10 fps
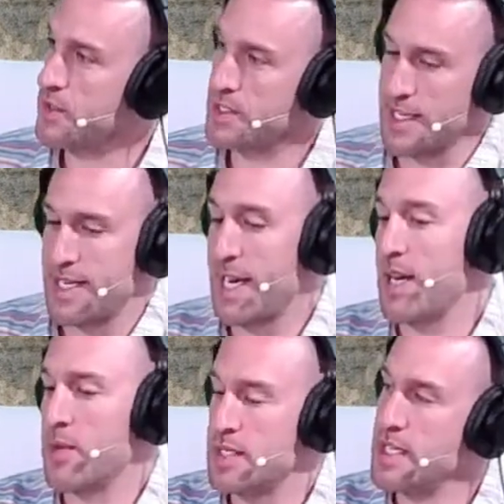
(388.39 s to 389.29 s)
So it's like
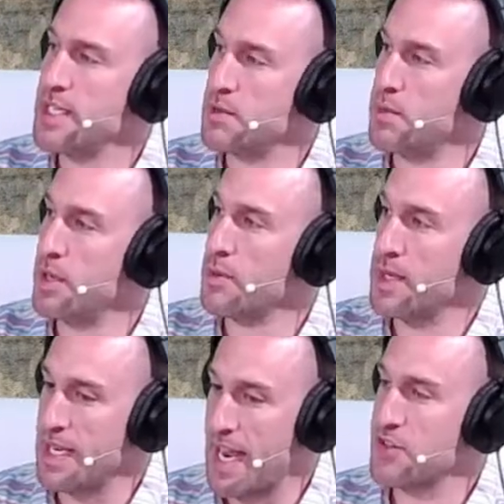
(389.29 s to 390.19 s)
taking what's in his book,
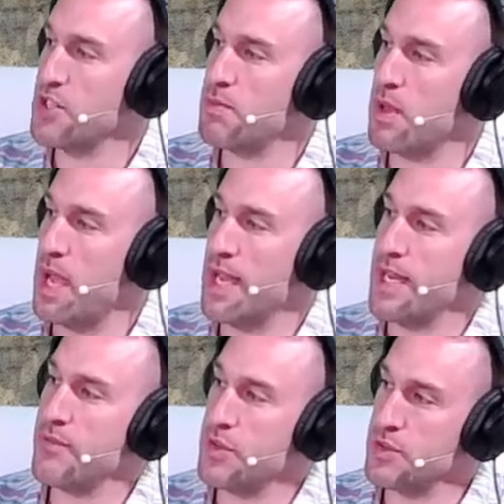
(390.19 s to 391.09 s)
but then actually applying
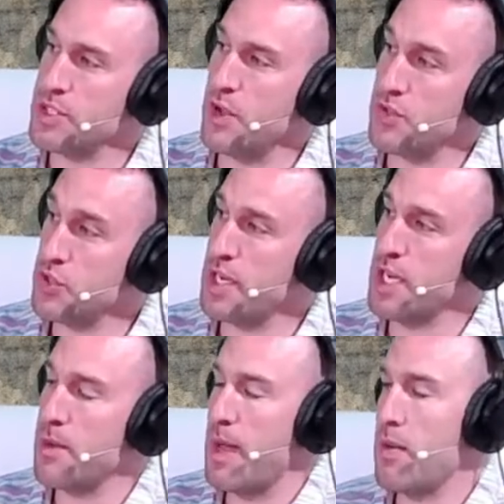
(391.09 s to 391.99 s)
it for yourself and trying to
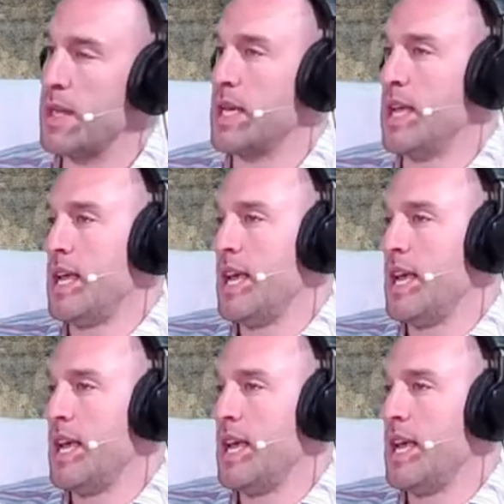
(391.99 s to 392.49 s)
come out with it.